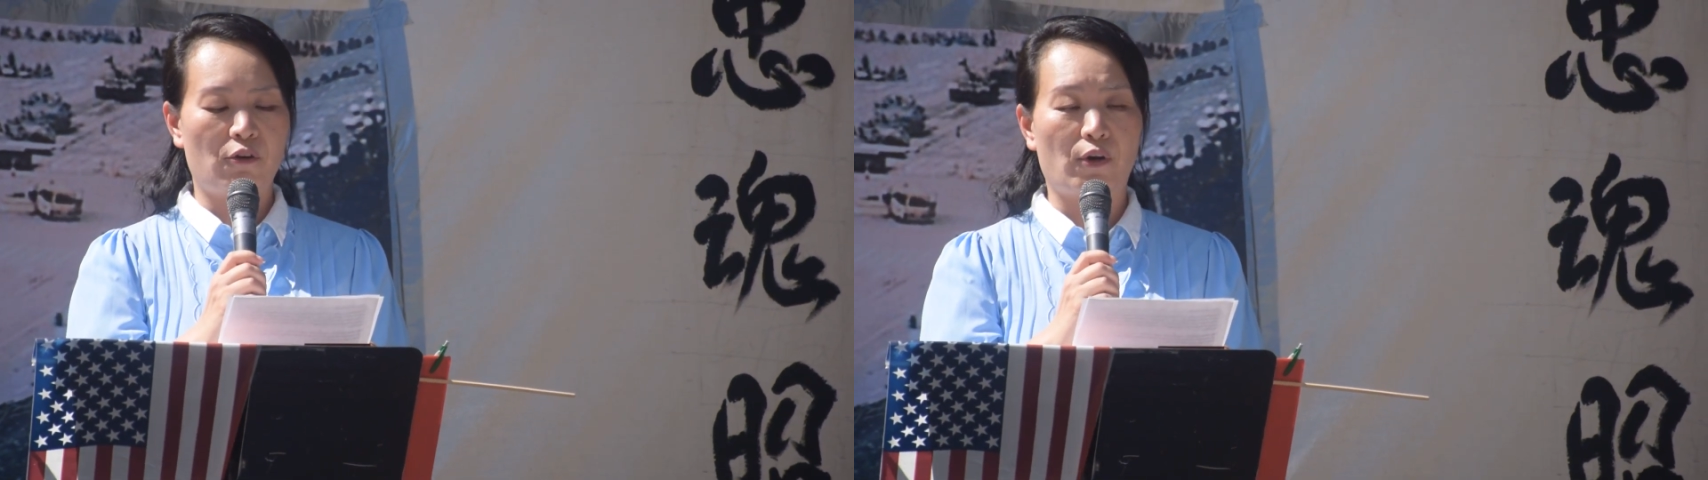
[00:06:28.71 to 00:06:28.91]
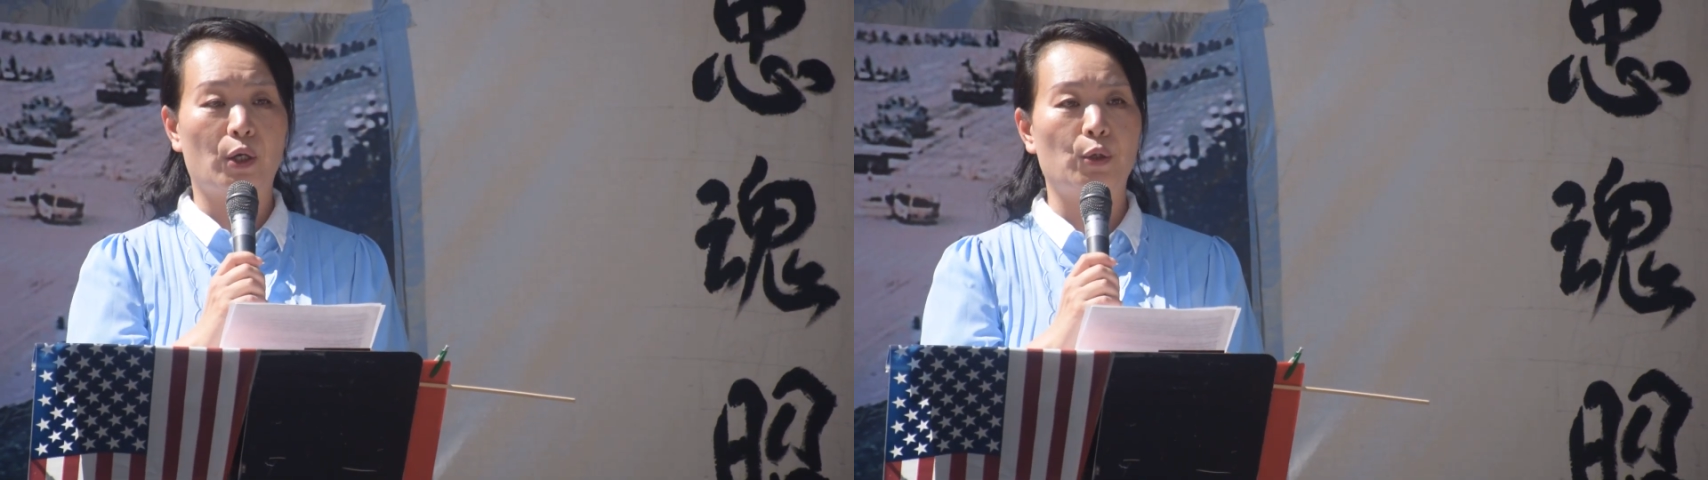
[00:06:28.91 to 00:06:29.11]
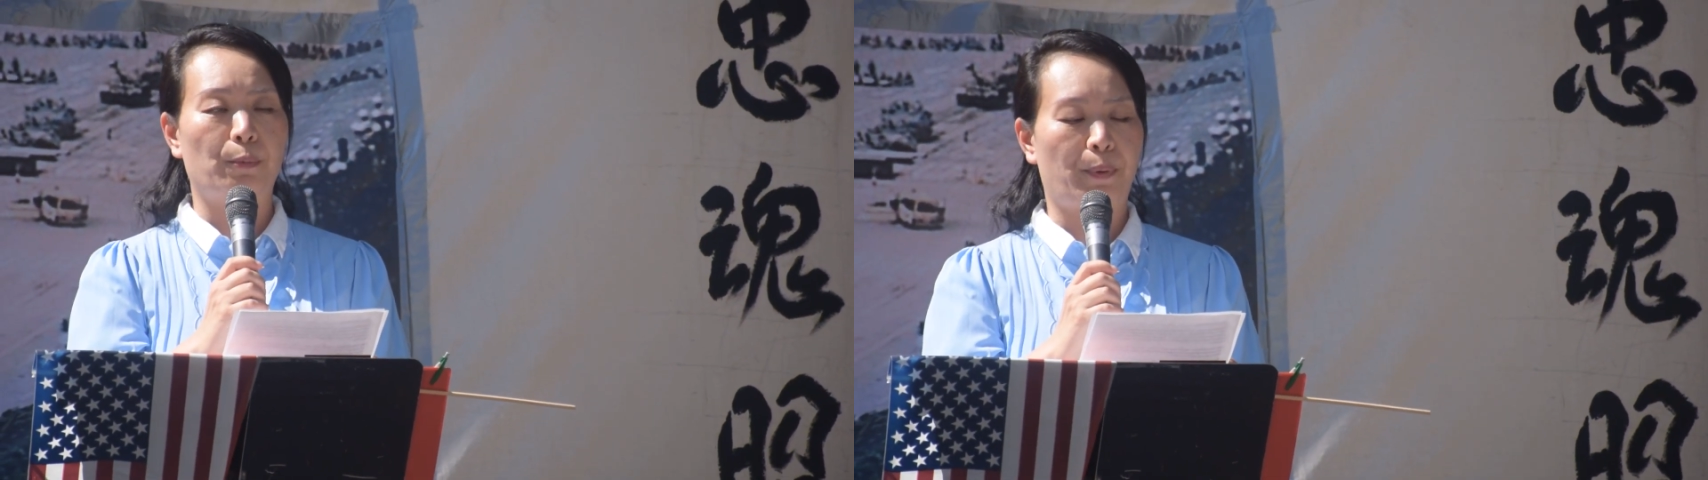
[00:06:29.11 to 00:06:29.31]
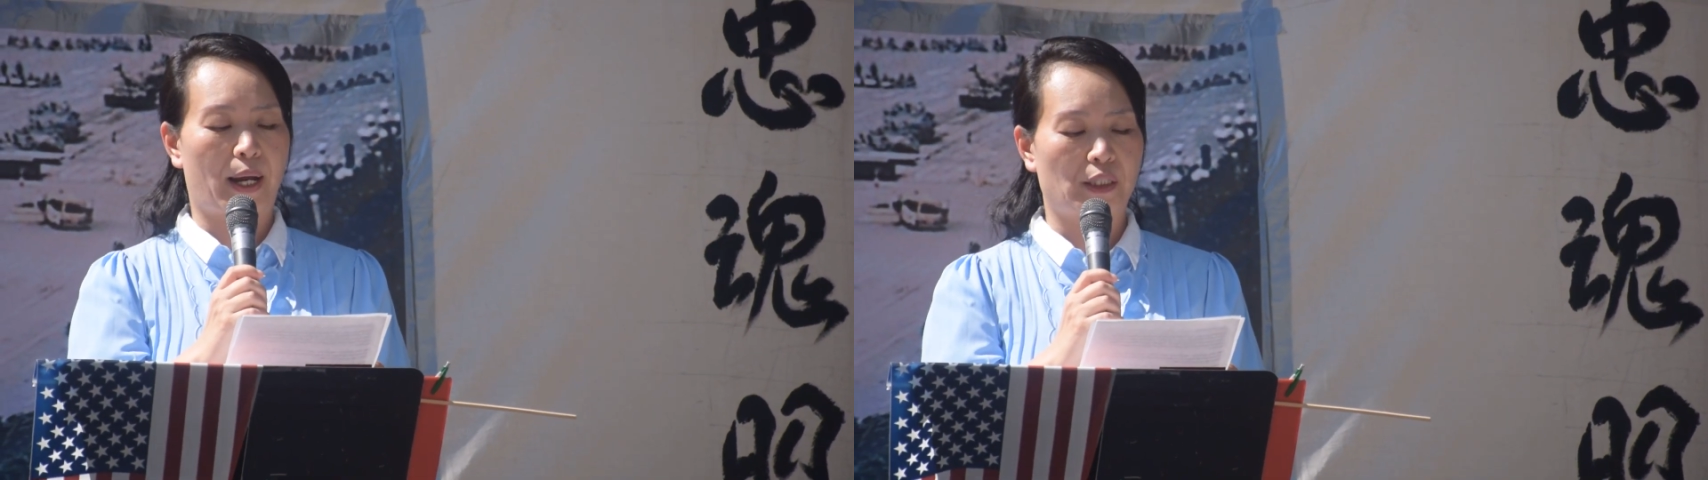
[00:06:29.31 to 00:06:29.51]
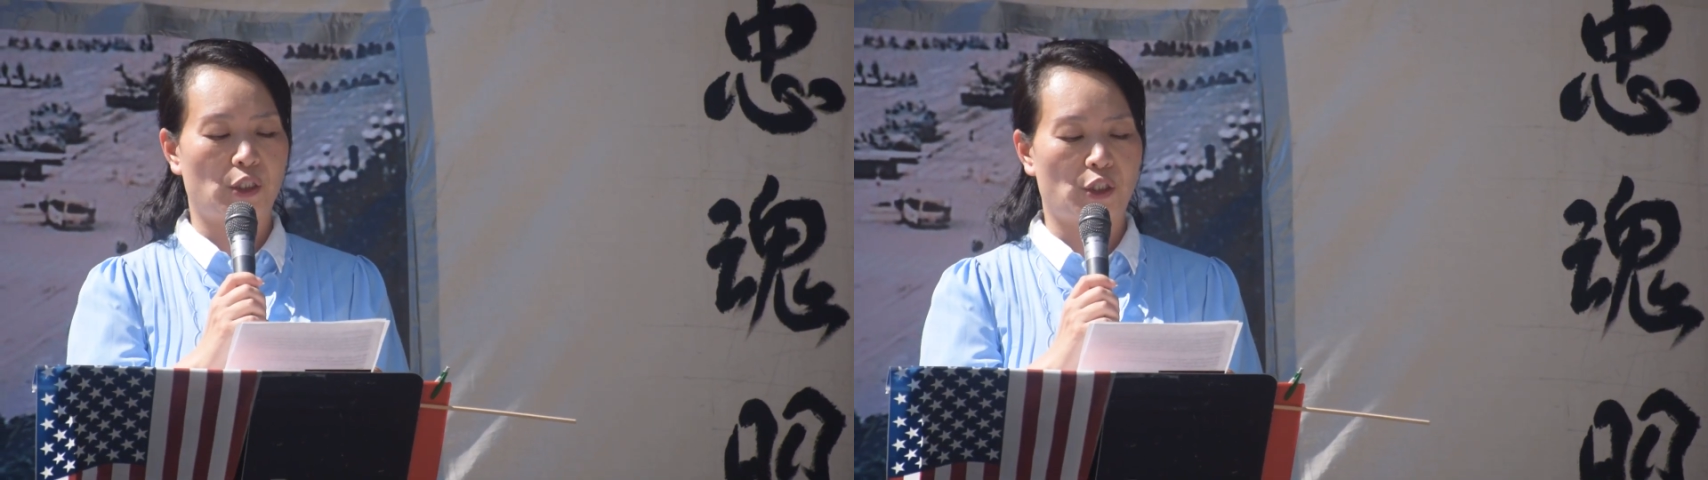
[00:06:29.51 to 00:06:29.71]
Falun Gong
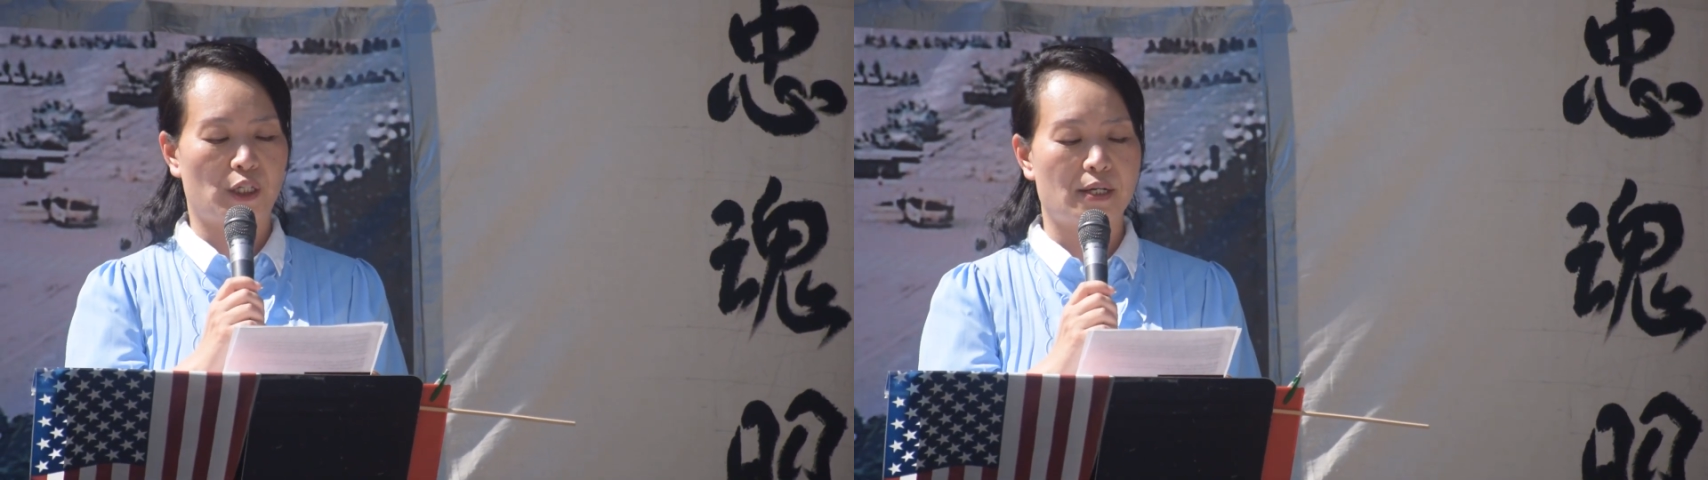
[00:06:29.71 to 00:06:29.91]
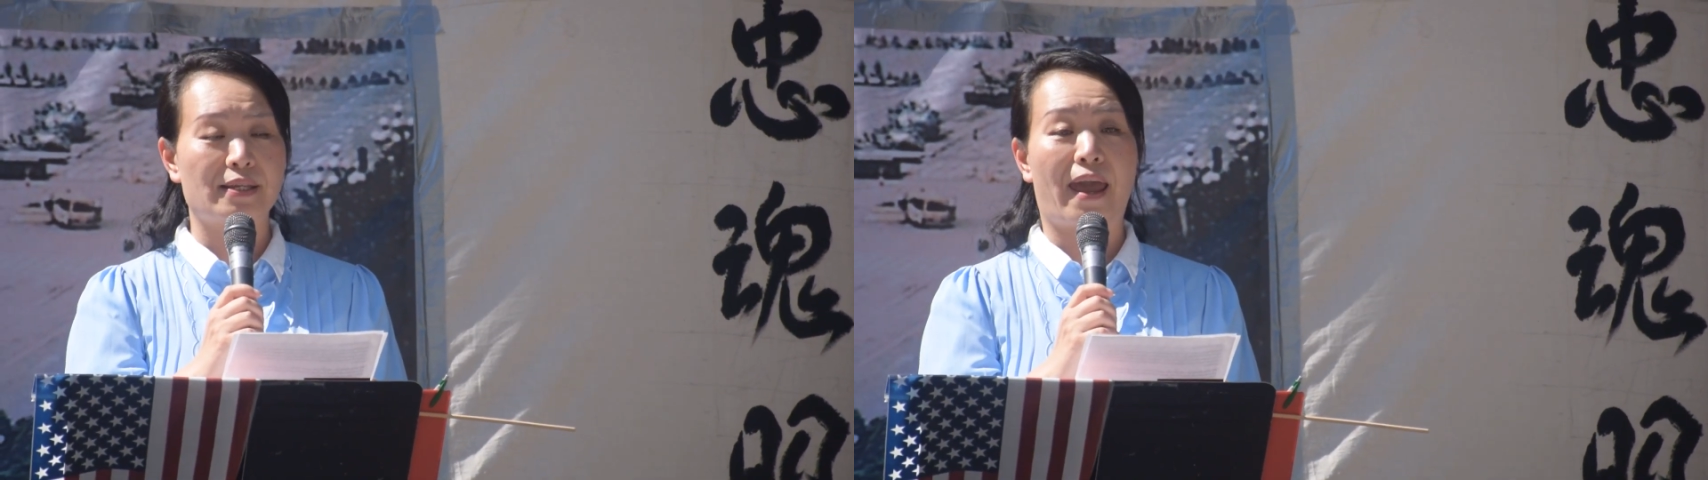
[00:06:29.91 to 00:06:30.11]
practitioners,